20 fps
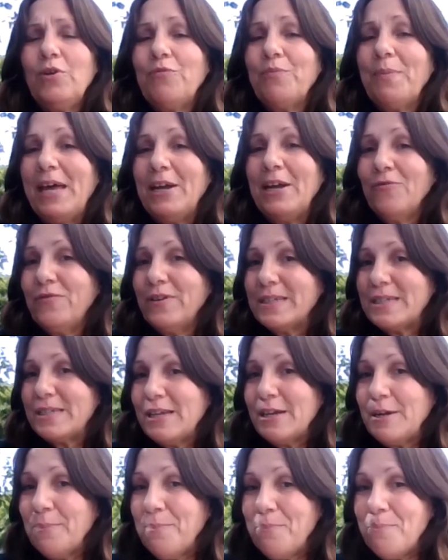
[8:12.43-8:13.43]
We've
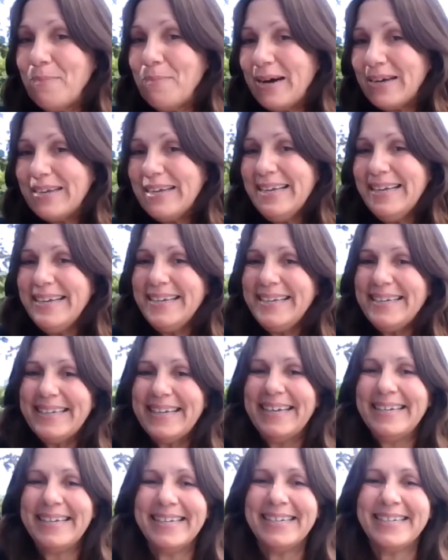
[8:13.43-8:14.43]
manifested money.
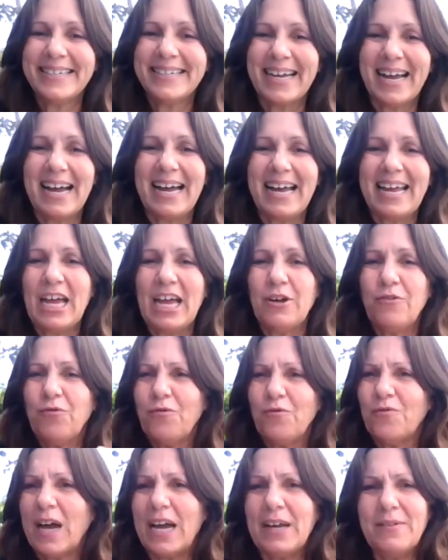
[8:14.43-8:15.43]
I had
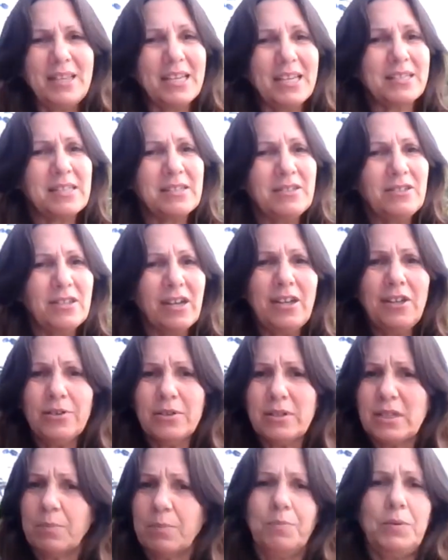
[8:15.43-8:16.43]

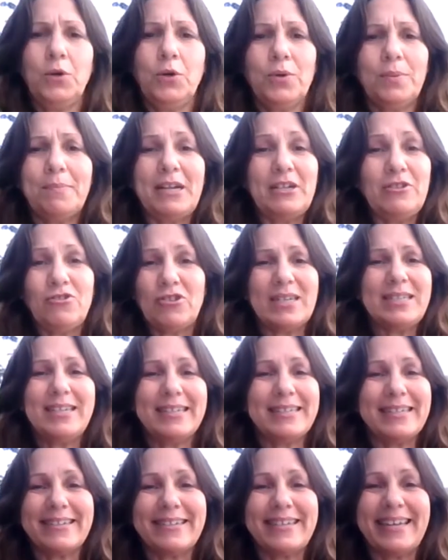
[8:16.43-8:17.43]
$5,000 appear in my
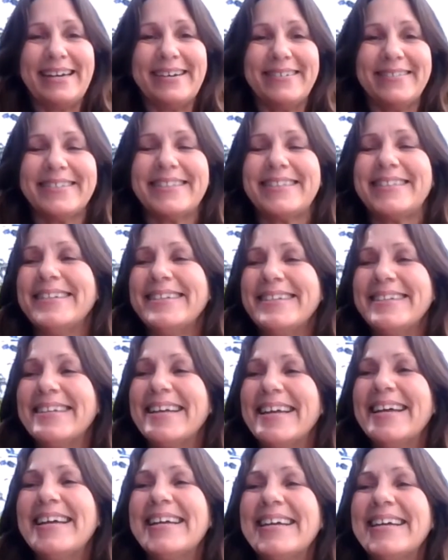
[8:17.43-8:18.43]
checking account,
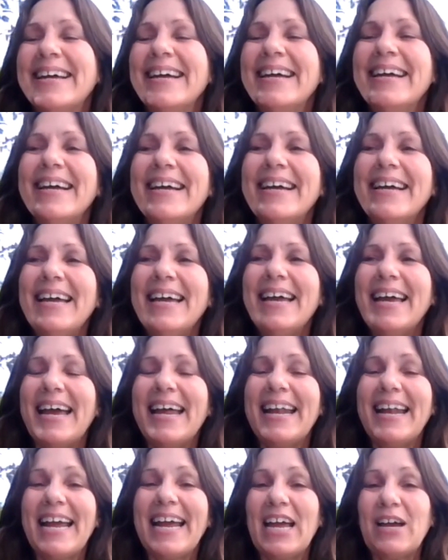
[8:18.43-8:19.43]

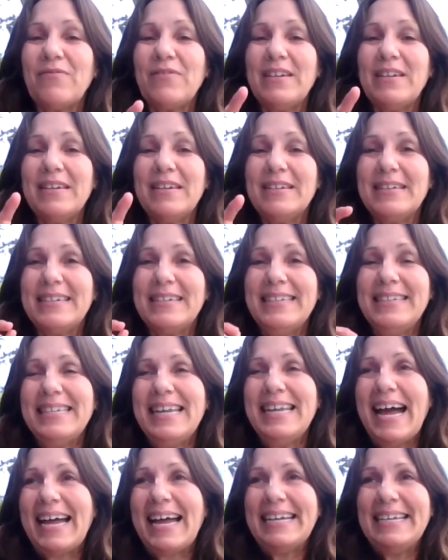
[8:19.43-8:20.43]
and I have
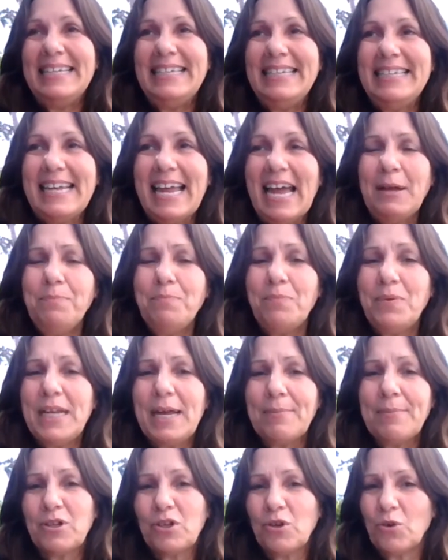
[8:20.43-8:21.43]
not yet been
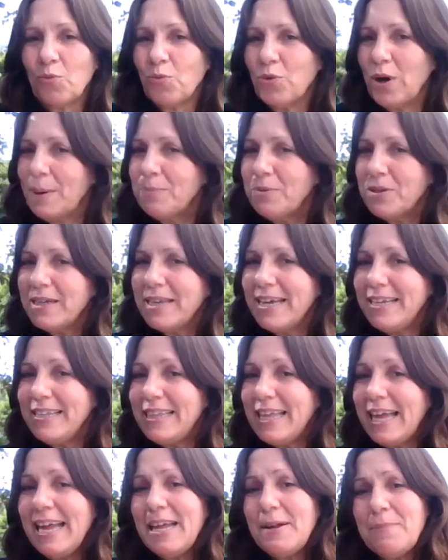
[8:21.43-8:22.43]
able to
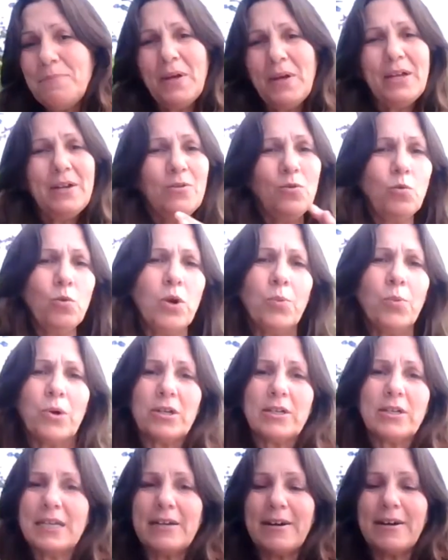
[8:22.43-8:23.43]
replicate that, but we're
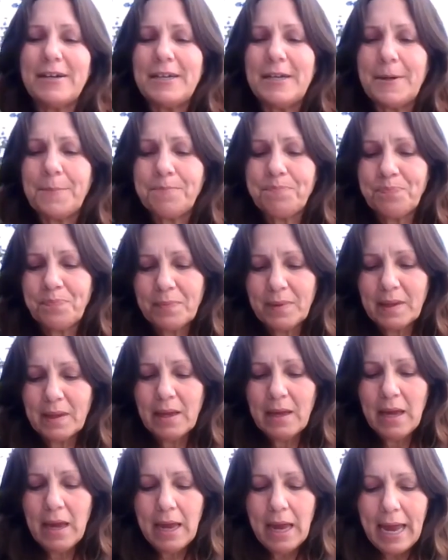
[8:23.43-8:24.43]
working on it.
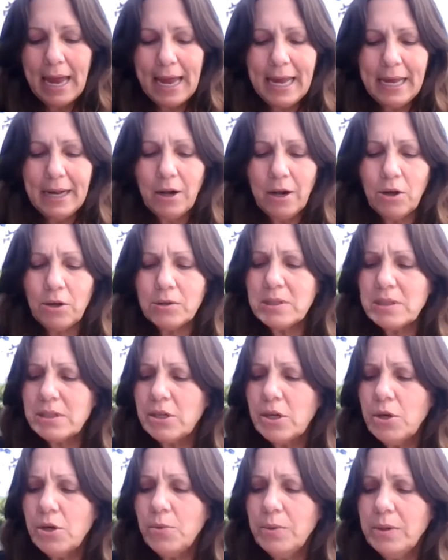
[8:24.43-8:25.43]
And
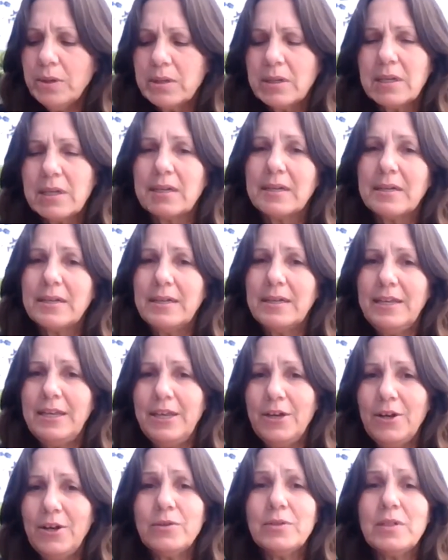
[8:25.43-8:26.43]
also,
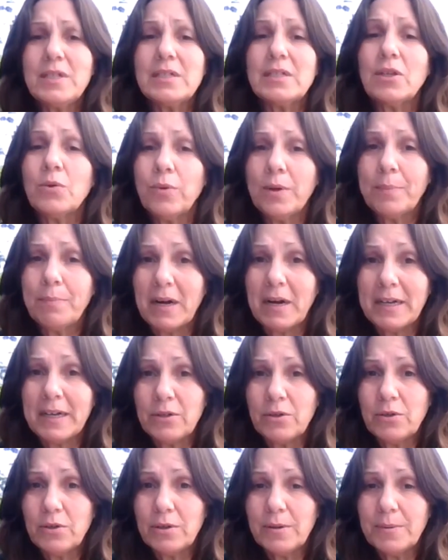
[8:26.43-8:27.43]
here's the
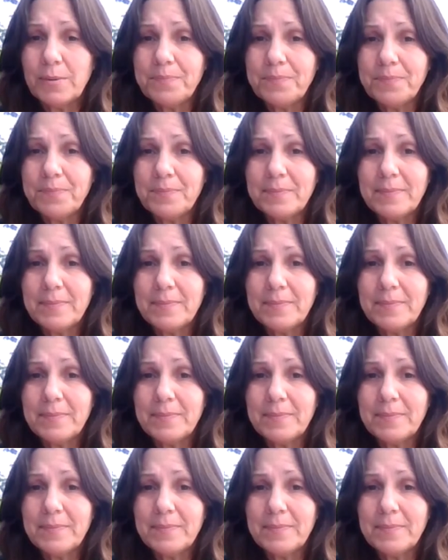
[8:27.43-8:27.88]
reminder.